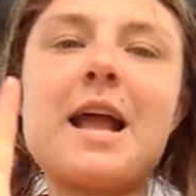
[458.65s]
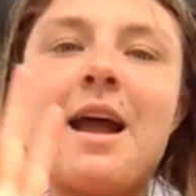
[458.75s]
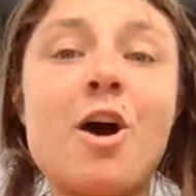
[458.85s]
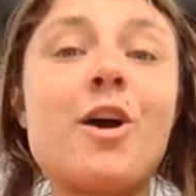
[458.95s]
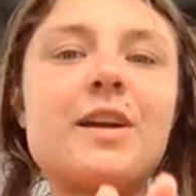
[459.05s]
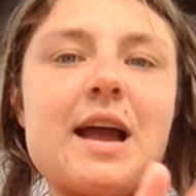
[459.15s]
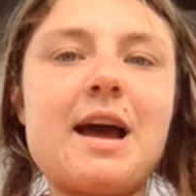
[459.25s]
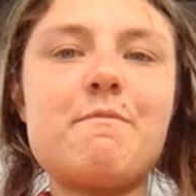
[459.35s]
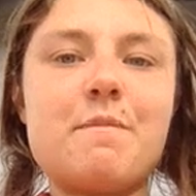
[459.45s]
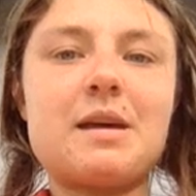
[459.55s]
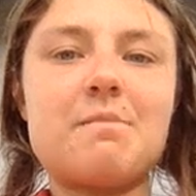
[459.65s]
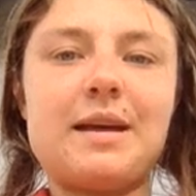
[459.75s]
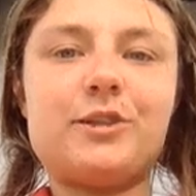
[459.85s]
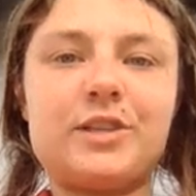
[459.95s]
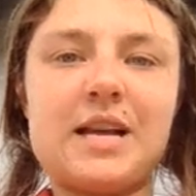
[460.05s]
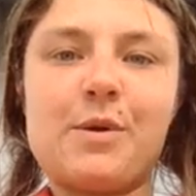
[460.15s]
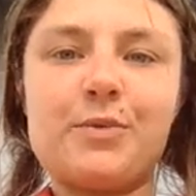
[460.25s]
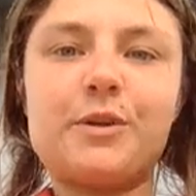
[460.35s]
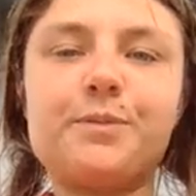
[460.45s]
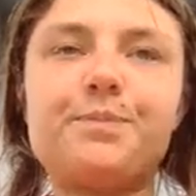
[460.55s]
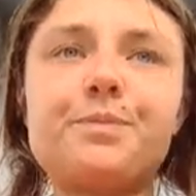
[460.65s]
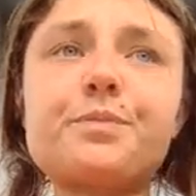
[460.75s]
I already have mega magics out though.